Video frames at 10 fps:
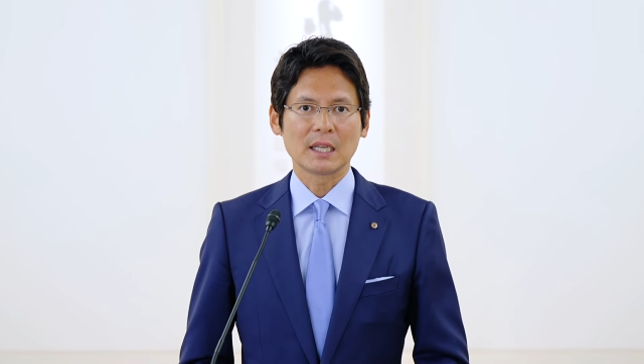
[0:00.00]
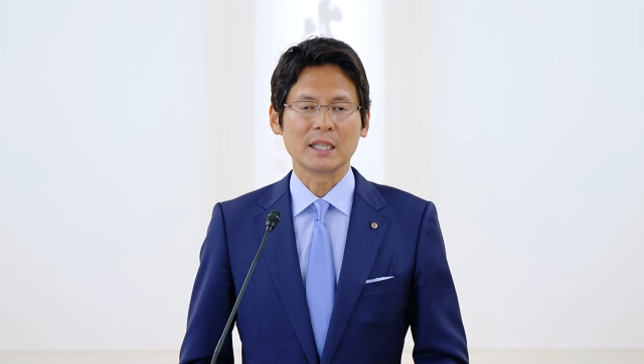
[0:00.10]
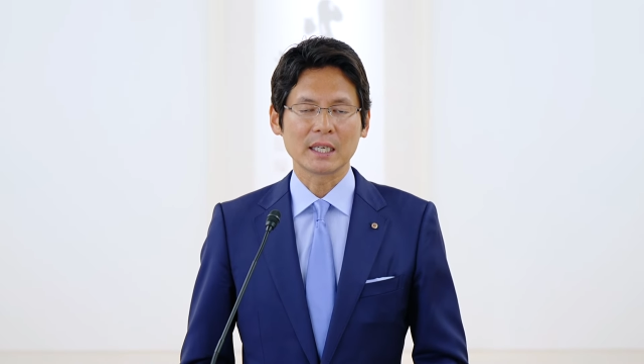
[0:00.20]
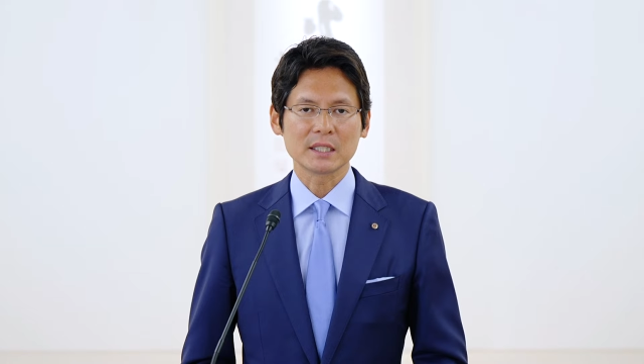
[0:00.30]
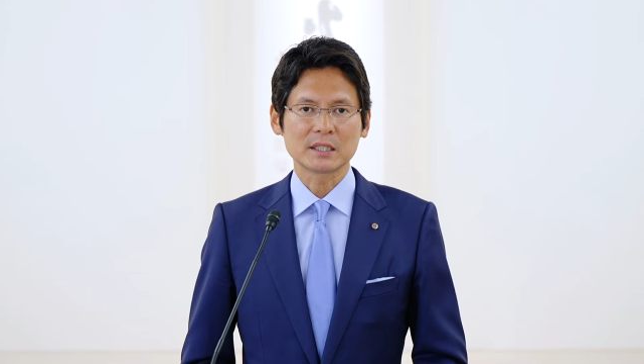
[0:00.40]

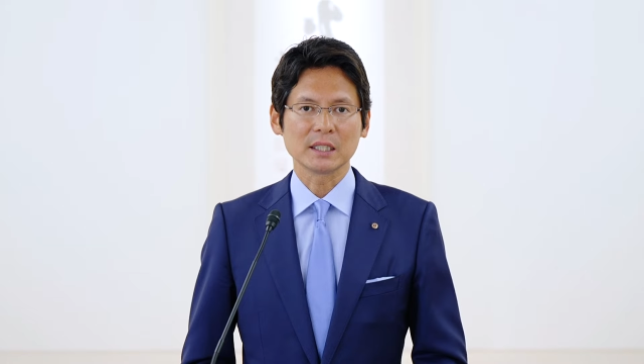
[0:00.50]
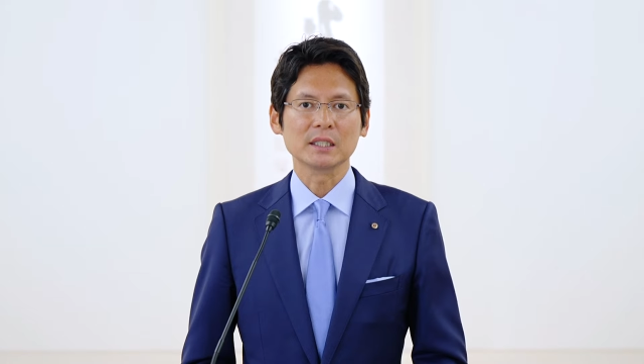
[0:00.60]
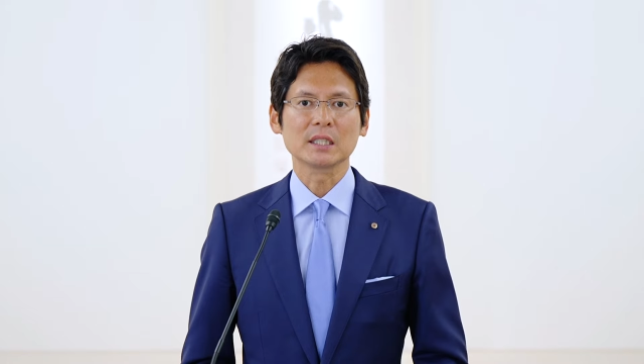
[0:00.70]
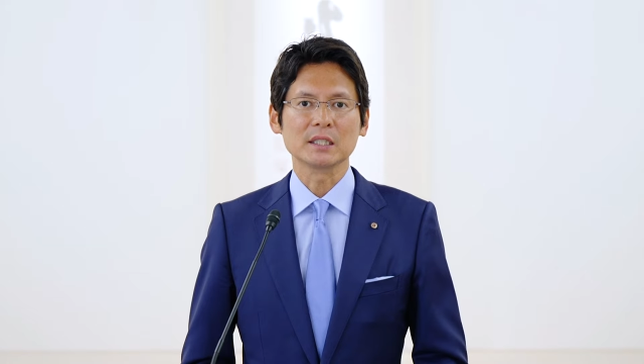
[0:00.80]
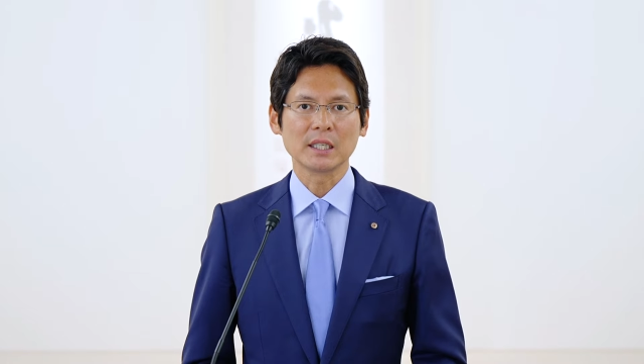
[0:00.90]
that is,
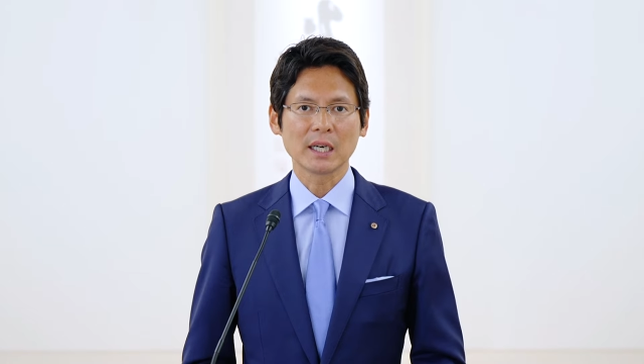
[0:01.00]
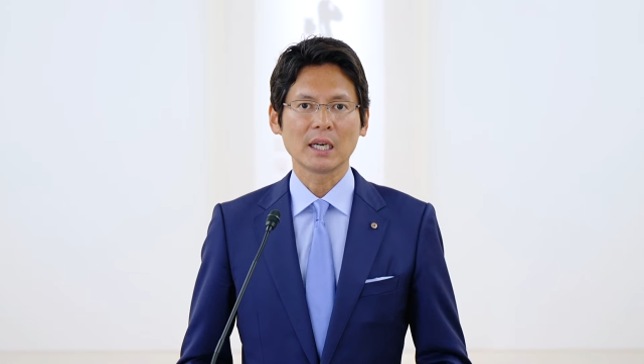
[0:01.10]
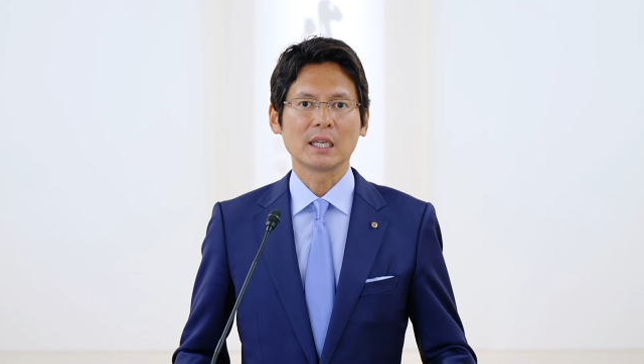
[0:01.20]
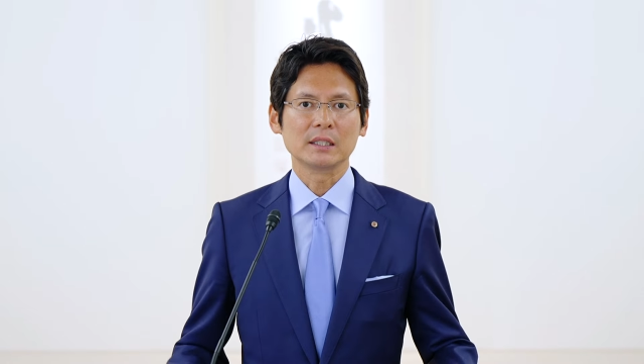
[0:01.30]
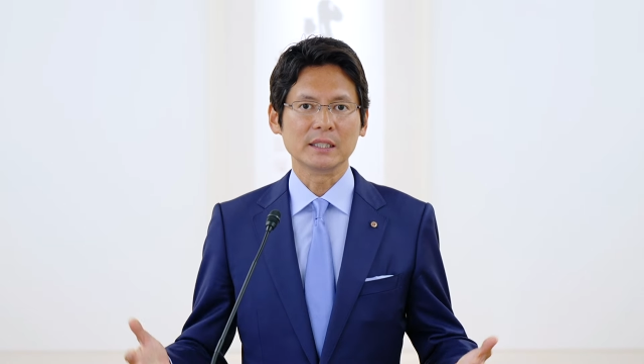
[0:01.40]
in the year
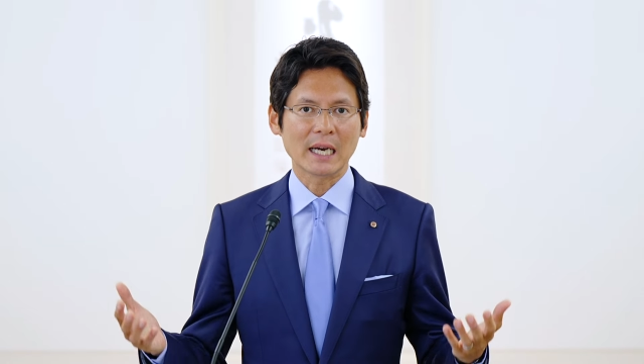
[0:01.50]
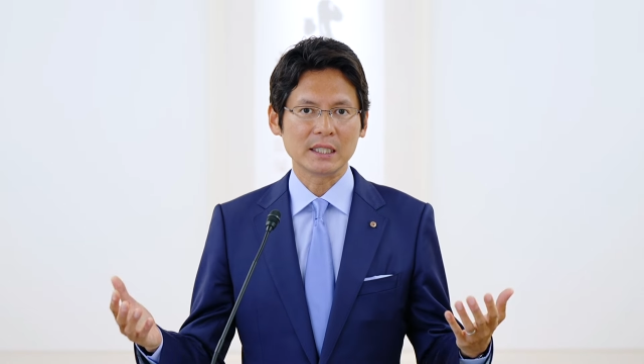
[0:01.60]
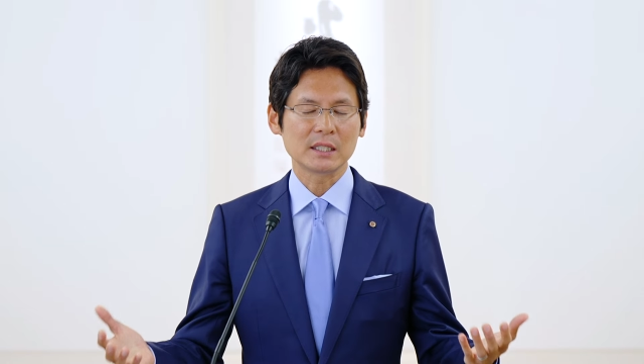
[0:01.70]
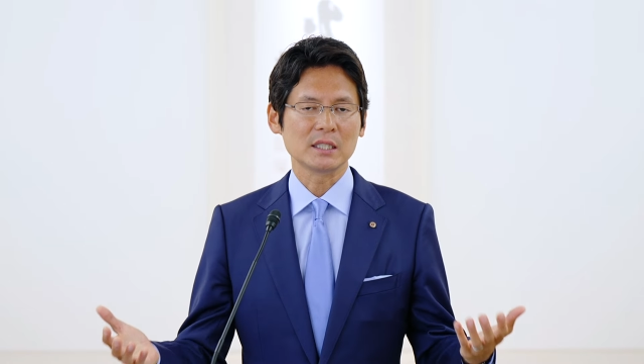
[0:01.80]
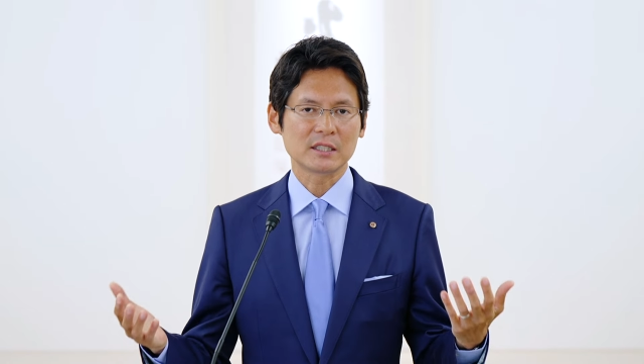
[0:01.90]

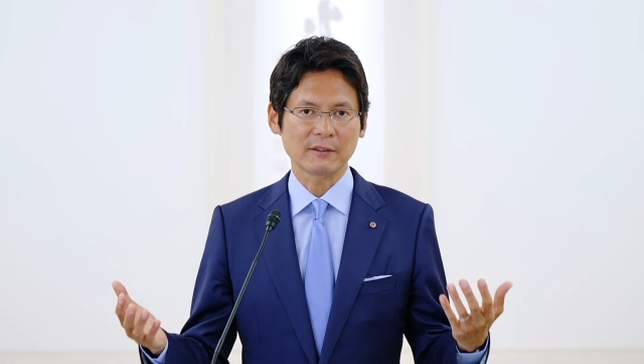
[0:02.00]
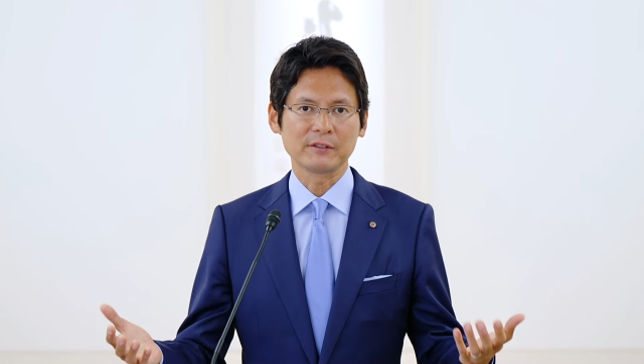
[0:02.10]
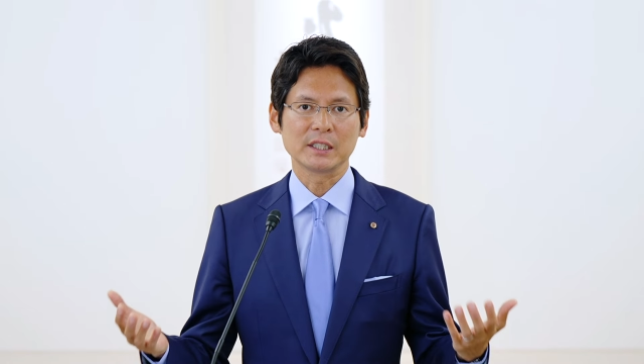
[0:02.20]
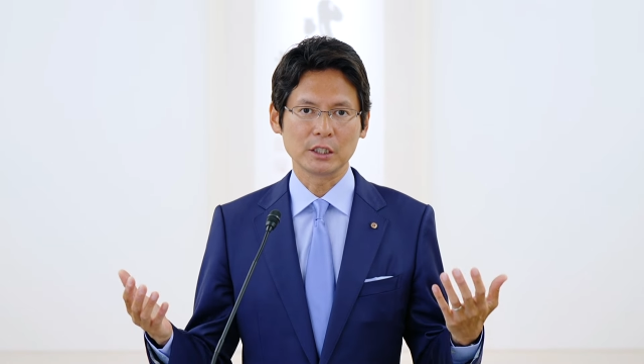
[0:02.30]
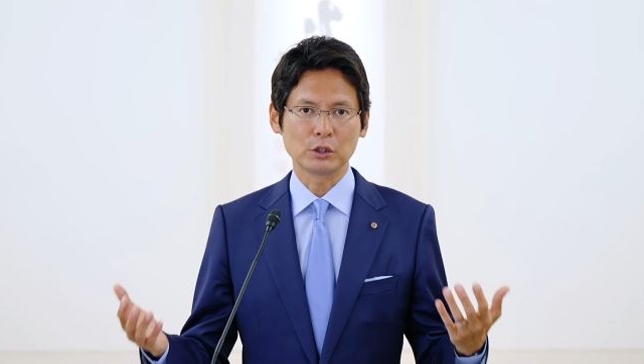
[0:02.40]

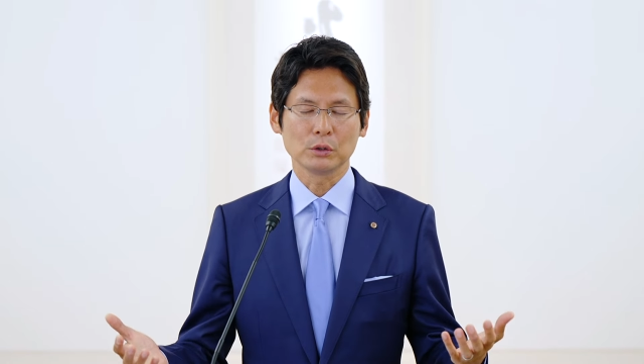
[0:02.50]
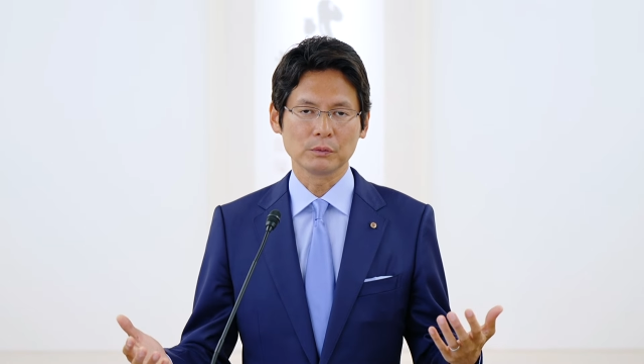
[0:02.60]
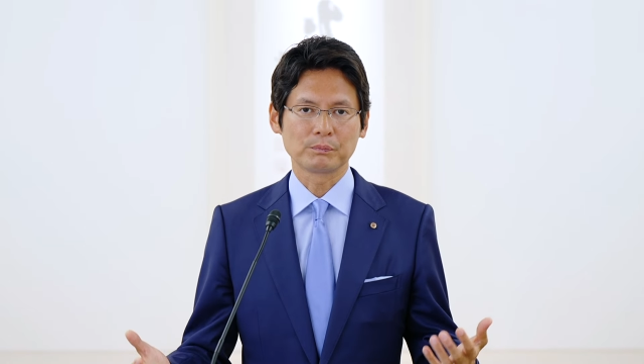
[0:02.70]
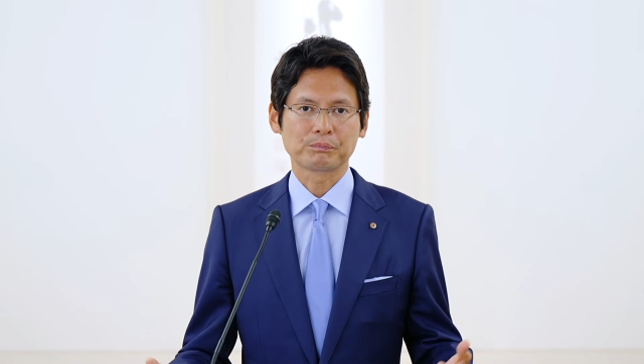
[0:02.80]
1972.